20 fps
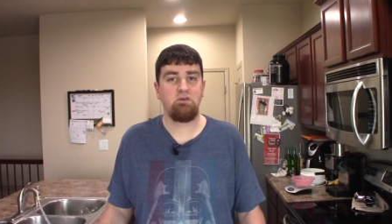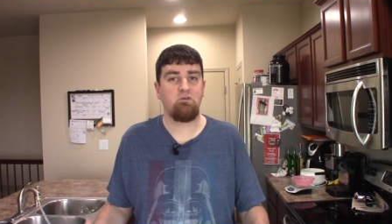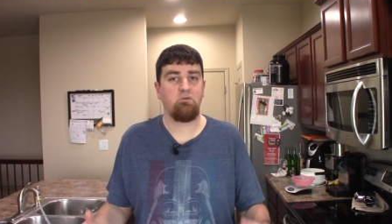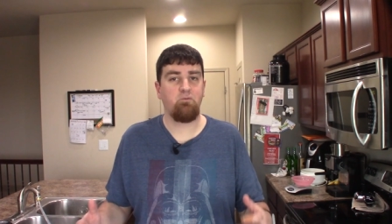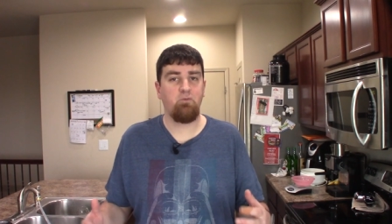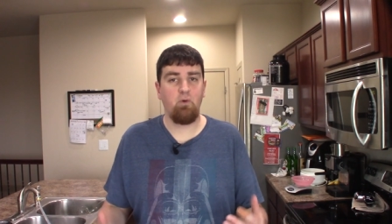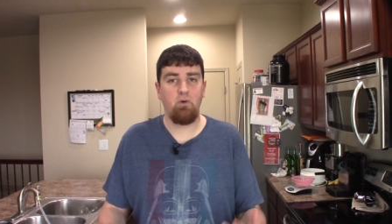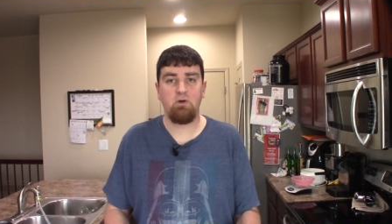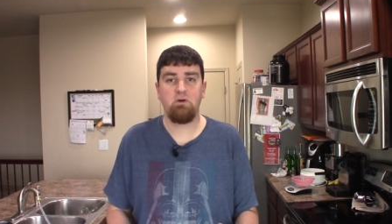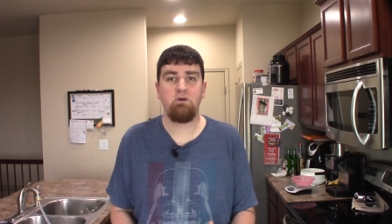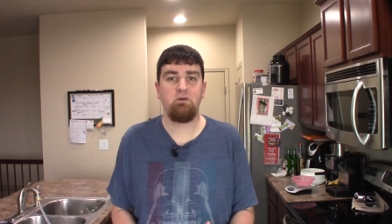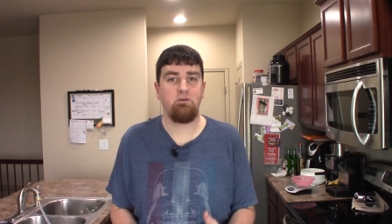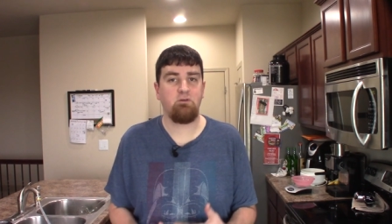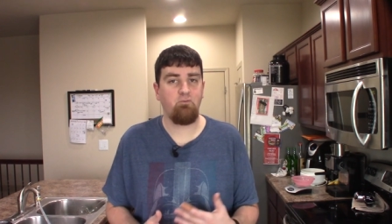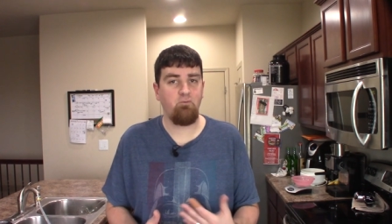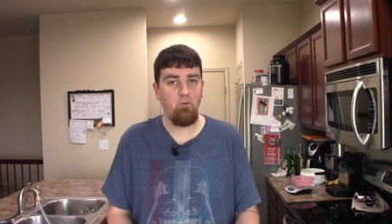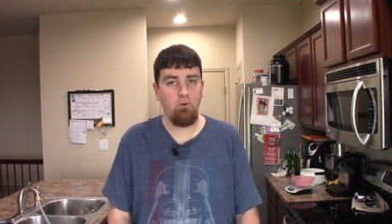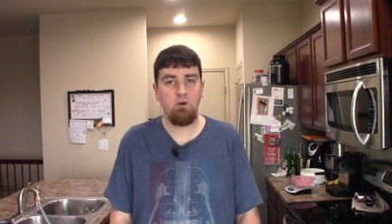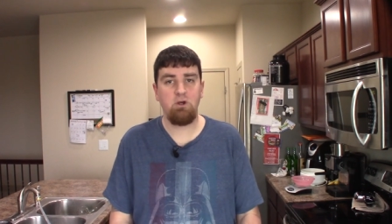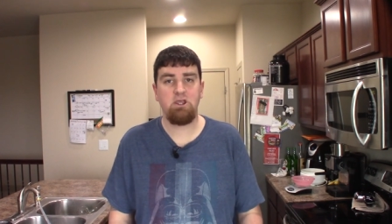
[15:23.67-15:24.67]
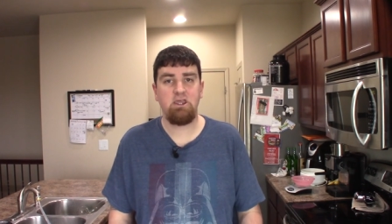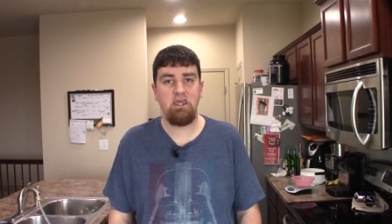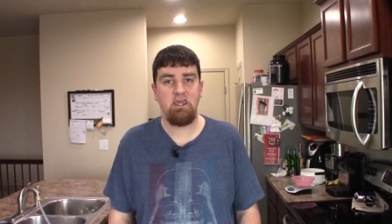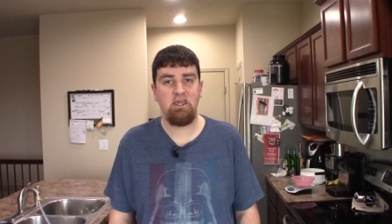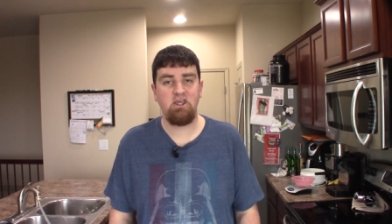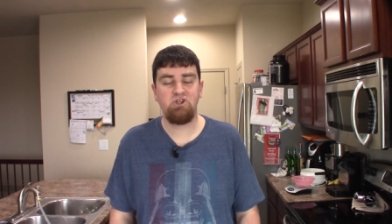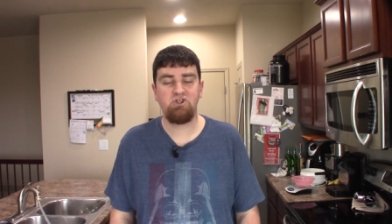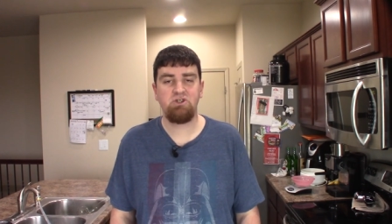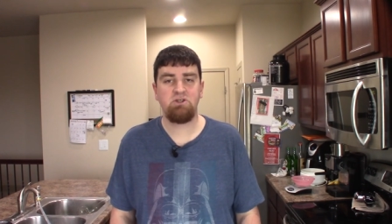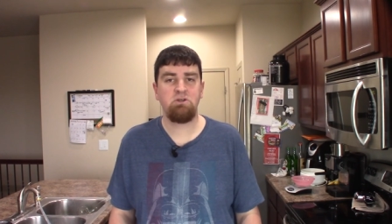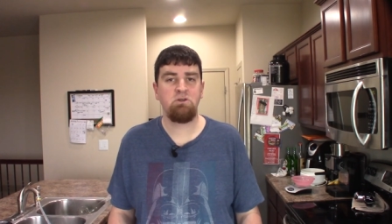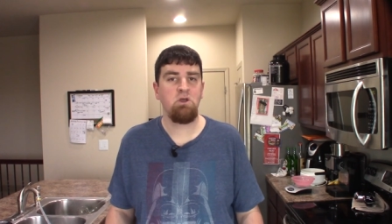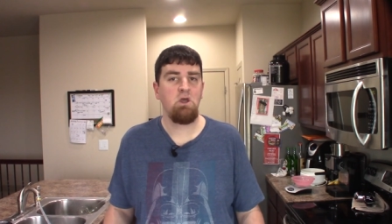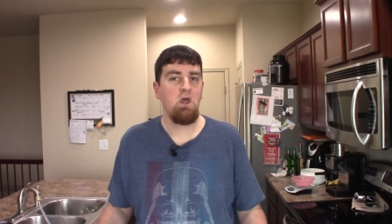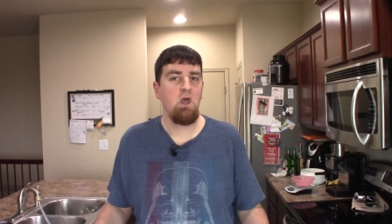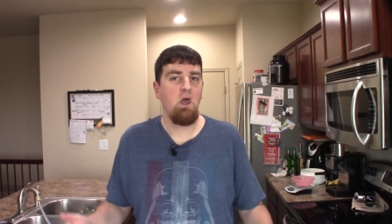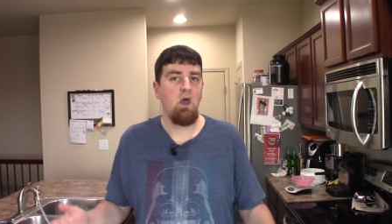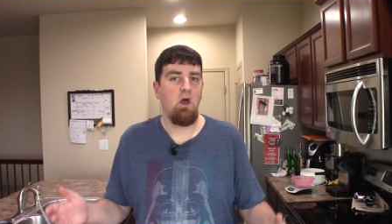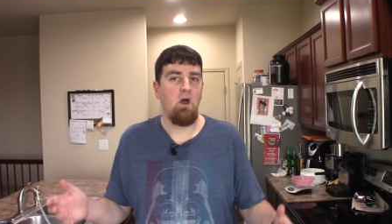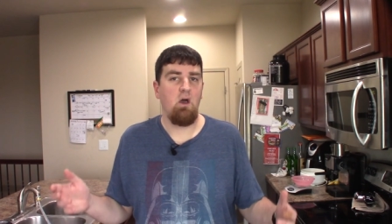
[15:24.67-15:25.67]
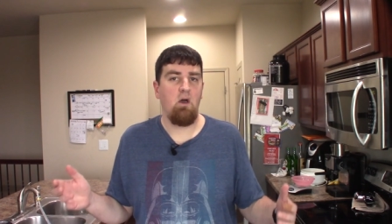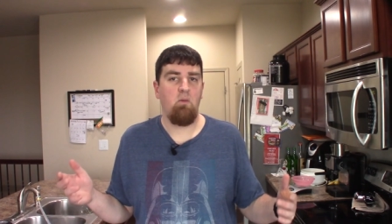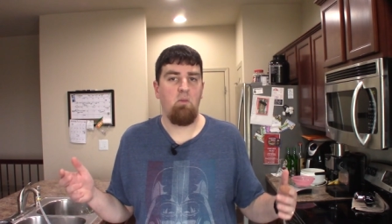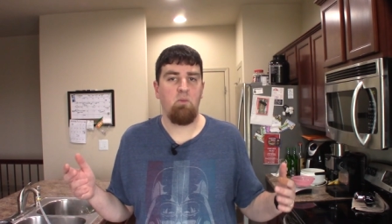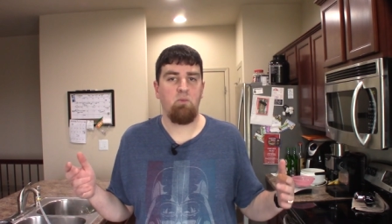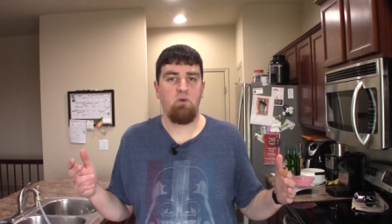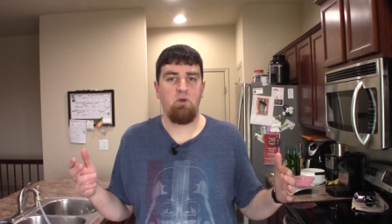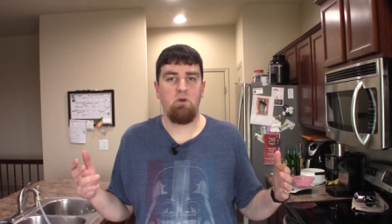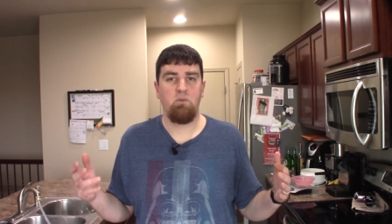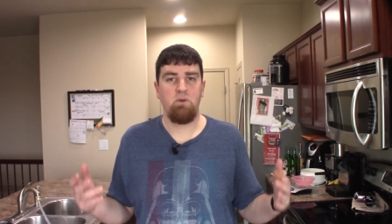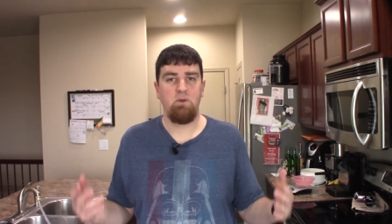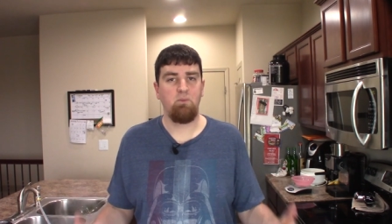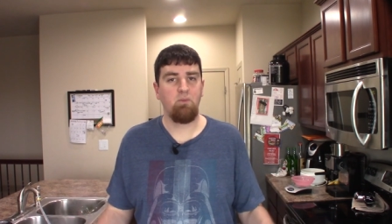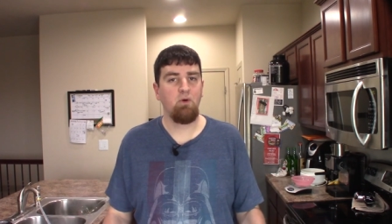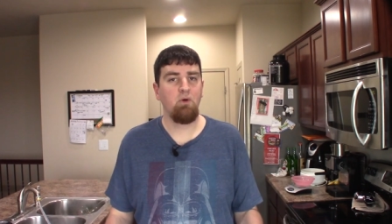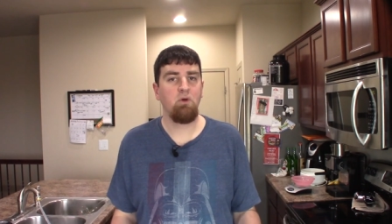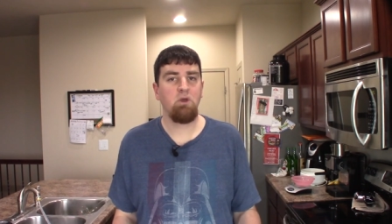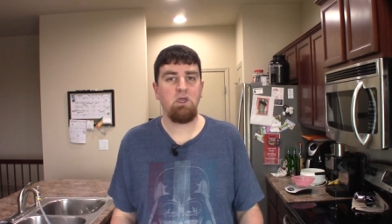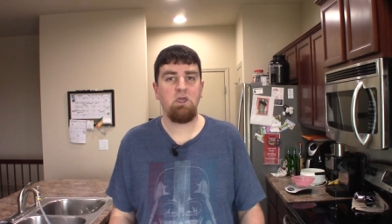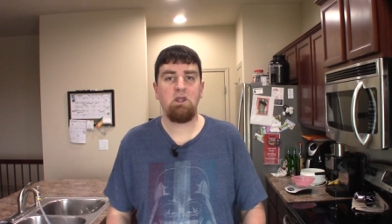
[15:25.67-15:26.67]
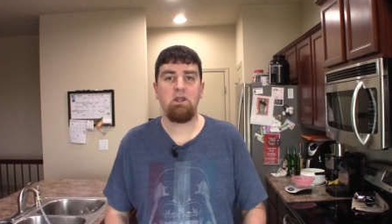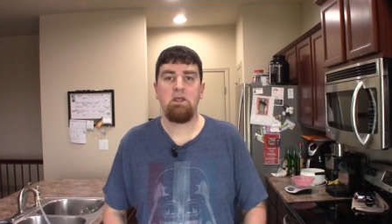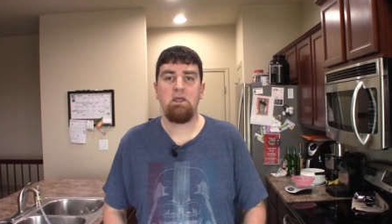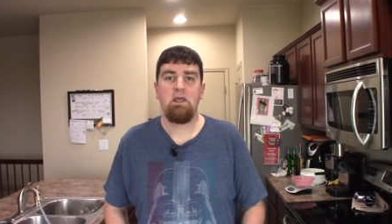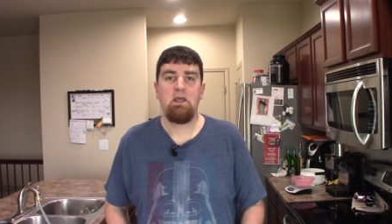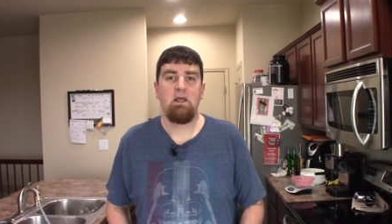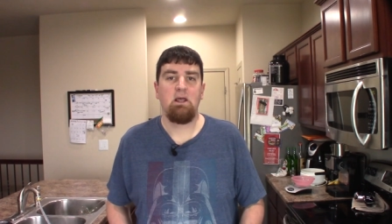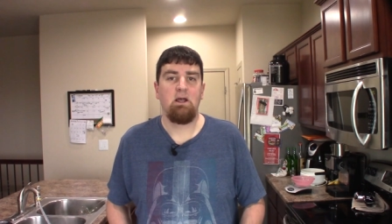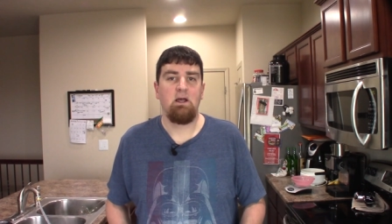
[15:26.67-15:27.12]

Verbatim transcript: It's for it's for an occasion. Um, I'm going to be brewing it,